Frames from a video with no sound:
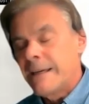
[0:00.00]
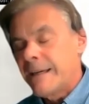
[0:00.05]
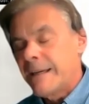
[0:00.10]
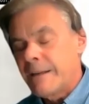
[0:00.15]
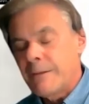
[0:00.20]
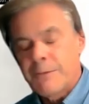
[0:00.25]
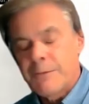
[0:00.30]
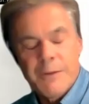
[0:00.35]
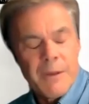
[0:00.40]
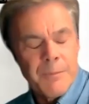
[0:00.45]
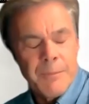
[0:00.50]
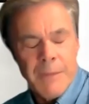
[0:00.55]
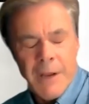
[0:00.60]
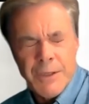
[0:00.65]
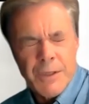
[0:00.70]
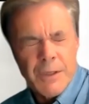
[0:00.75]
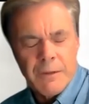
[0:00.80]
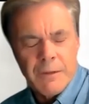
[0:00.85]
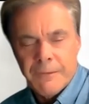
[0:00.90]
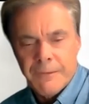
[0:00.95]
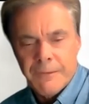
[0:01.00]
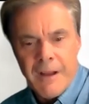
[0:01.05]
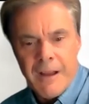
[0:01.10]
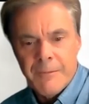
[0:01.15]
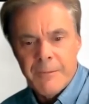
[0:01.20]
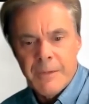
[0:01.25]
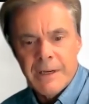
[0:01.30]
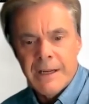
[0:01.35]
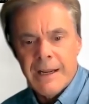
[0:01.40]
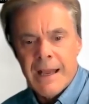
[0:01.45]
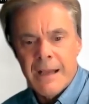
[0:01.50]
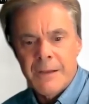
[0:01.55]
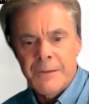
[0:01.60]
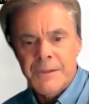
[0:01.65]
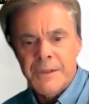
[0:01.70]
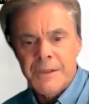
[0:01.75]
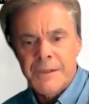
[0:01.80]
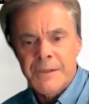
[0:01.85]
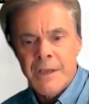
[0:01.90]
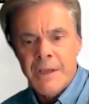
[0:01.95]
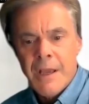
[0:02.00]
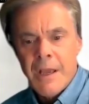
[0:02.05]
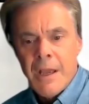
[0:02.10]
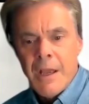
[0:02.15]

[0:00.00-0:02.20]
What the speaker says: getting to that magical 5 million ounces.